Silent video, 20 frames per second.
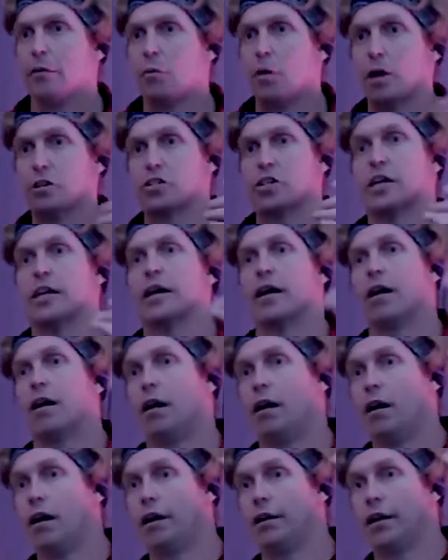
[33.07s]
watching
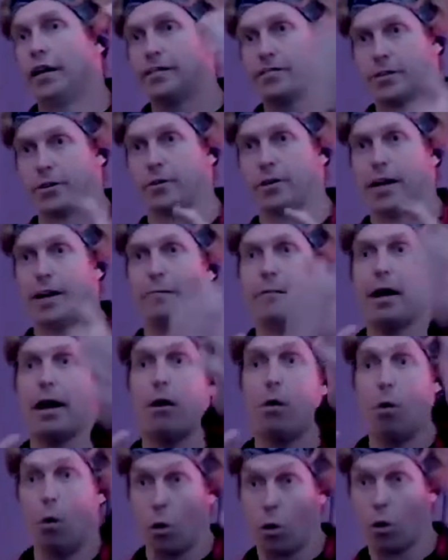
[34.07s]
on
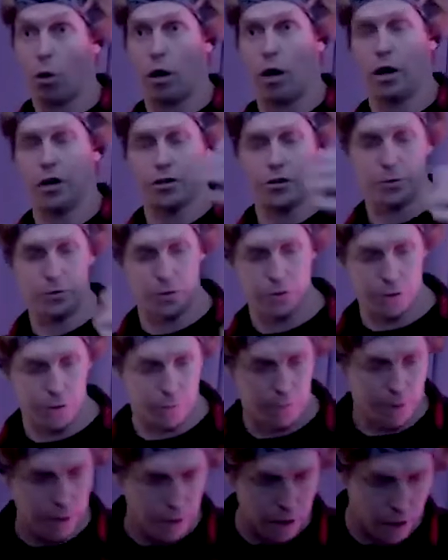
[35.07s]
Instagram or on
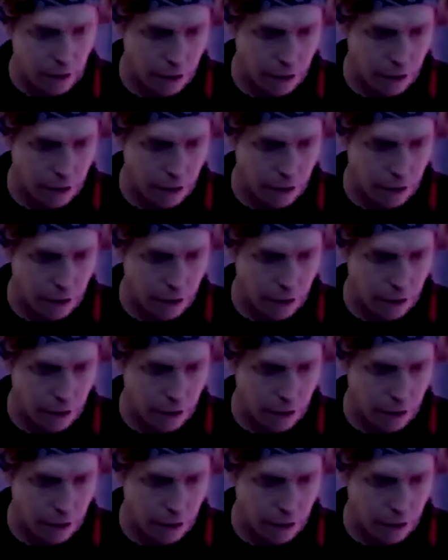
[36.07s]
YouTube.